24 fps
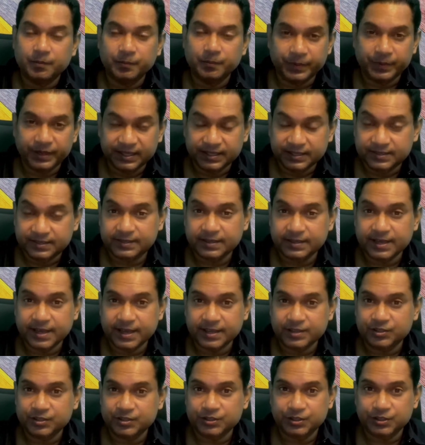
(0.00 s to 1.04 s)
built their
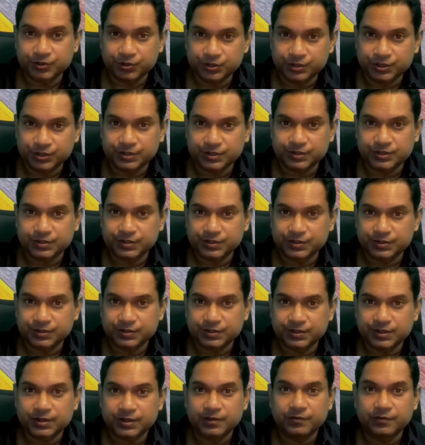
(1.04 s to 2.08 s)

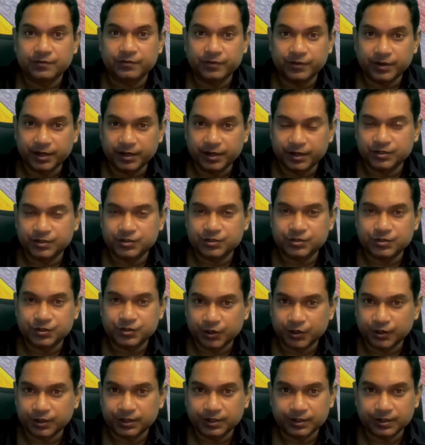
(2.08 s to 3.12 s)
institutions very
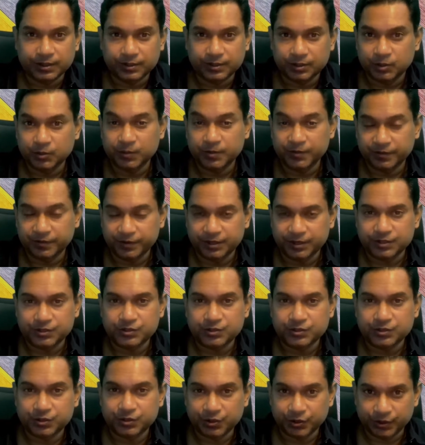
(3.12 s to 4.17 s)
strong, to be very
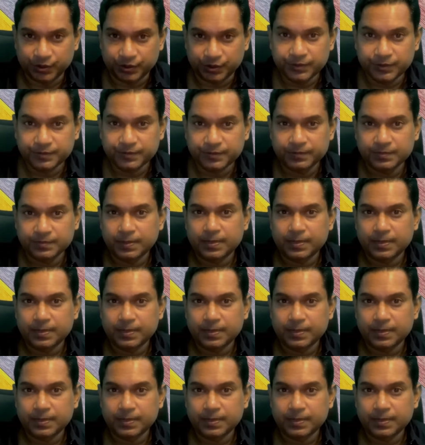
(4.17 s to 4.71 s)
strong,